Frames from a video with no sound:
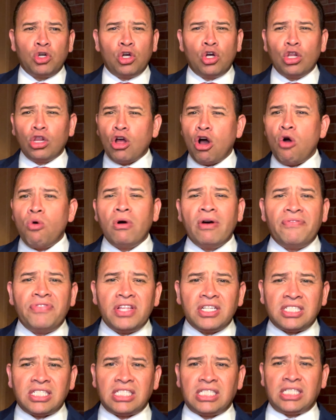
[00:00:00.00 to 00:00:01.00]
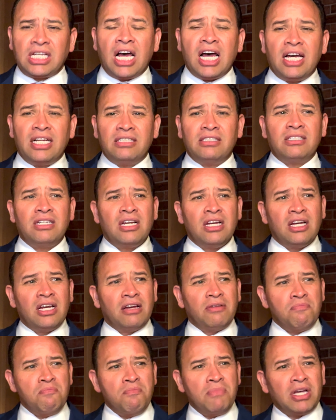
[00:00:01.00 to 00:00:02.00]
glow of the sun
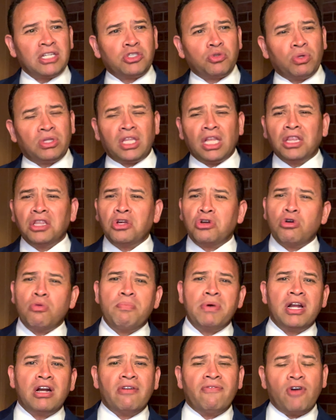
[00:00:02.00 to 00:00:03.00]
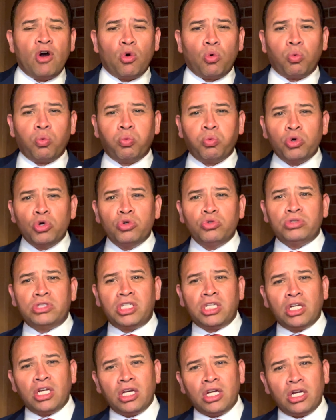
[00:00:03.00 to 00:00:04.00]
mixed with a little bit of a
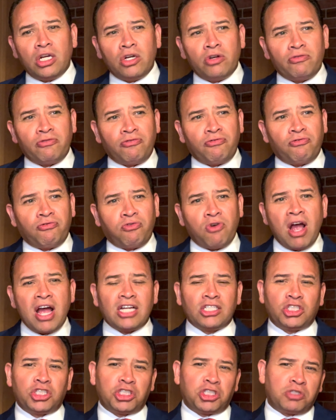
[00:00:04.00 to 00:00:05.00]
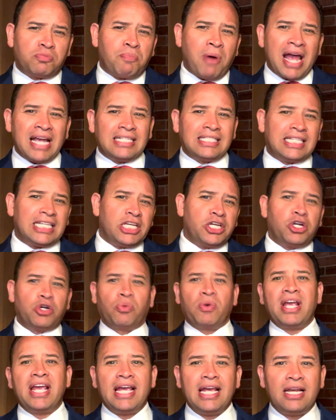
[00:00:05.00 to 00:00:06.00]
root, fresh, spicy
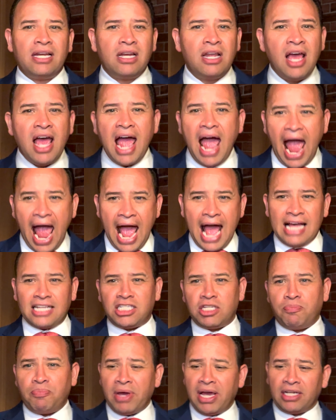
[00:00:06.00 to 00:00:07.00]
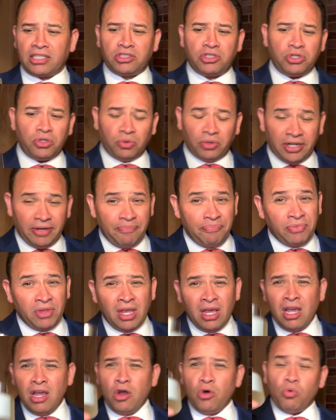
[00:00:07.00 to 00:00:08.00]
green aspect to it.
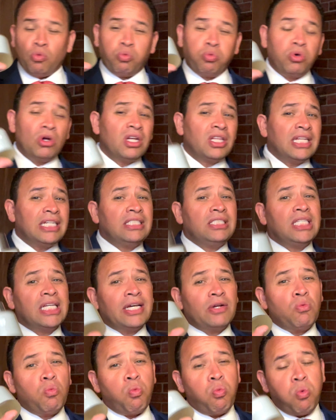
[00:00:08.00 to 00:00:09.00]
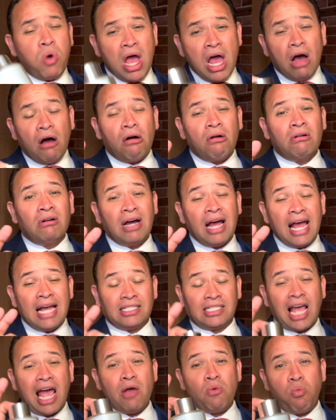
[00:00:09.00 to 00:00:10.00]
Really did well
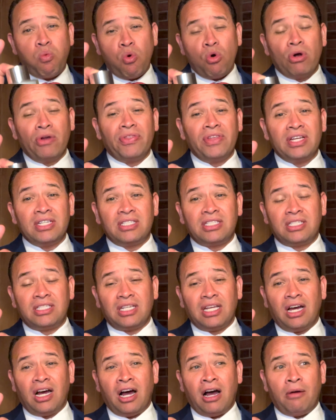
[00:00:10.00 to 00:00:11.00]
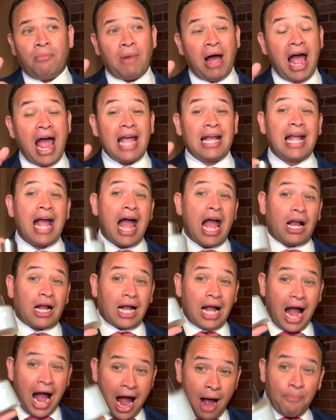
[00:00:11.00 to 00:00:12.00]
as I wore this. I got
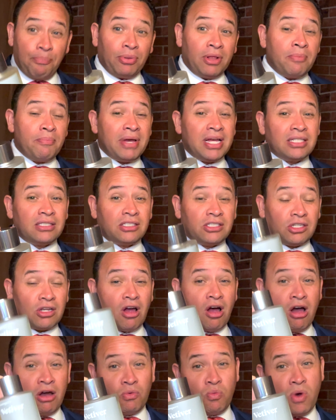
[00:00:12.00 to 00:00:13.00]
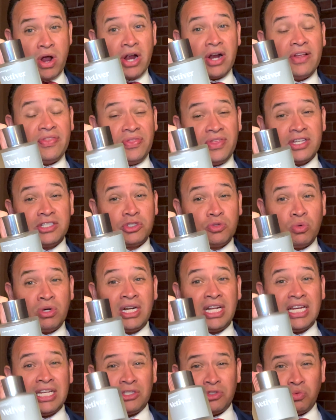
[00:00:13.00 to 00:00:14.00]
compliments on wearing this
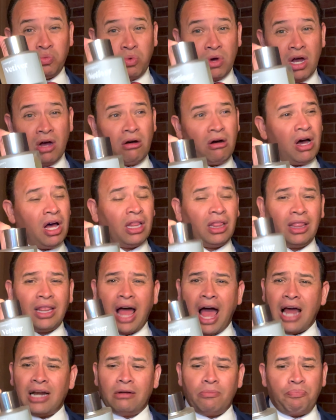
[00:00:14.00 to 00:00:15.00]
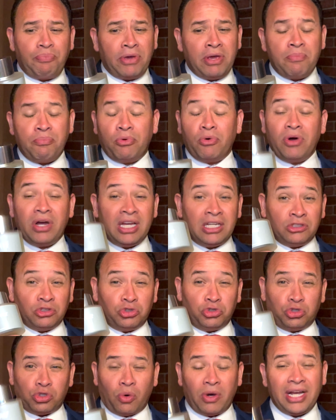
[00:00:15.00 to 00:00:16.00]
one as well. A lot of people
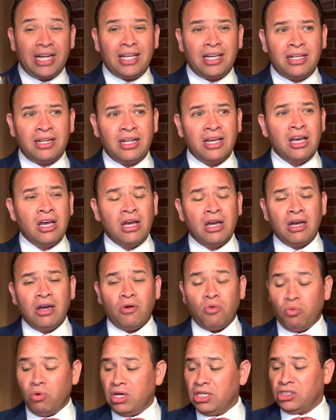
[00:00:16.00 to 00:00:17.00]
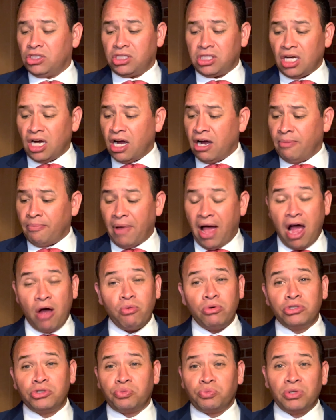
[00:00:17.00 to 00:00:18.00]
enjoyed it, which I
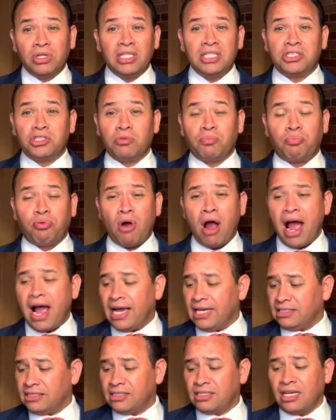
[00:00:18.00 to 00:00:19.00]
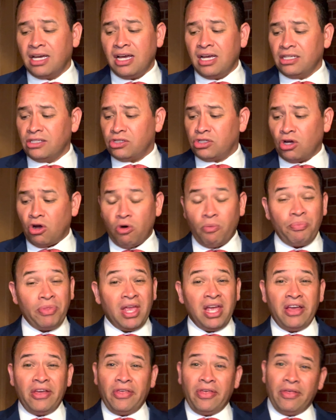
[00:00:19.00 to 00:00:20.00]
was really surprised. So
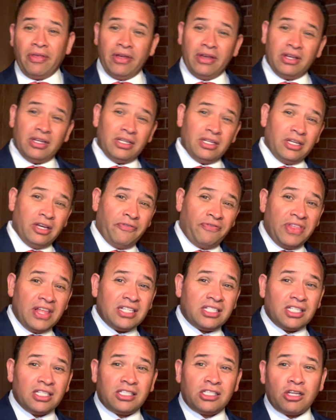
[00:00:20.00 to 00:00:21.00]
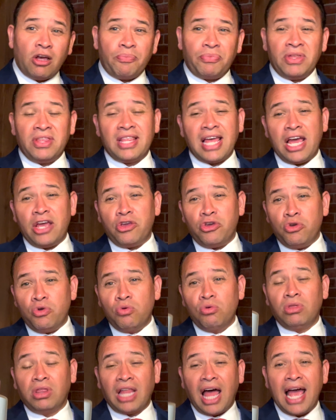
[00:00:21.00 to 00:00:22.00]
if this is something that
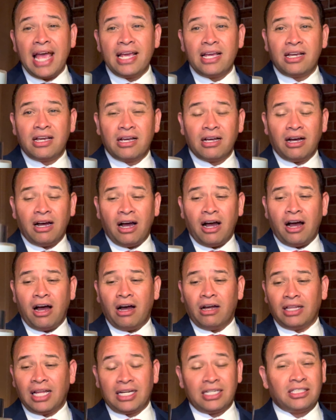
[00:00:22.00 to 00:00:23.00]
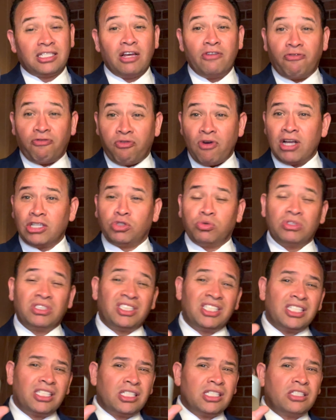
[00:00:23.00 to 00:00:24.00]
you like I said, fresh ones,
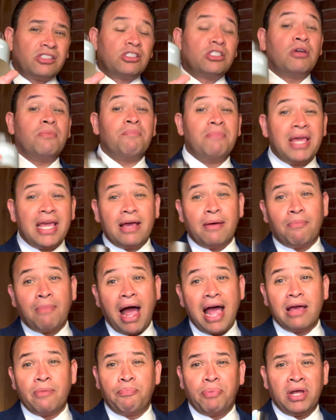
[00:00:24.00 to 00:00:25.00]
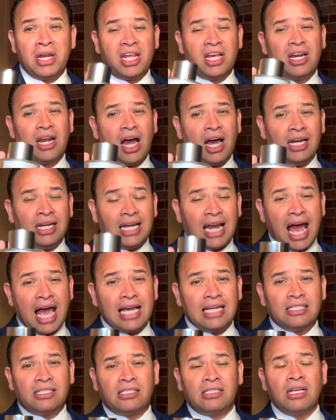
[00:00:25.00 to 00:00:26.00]
this is, to me, in my opinion, a
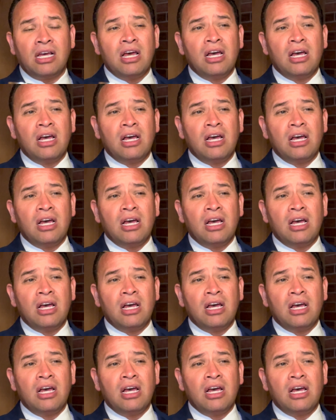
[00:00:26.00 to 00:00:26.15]
nice,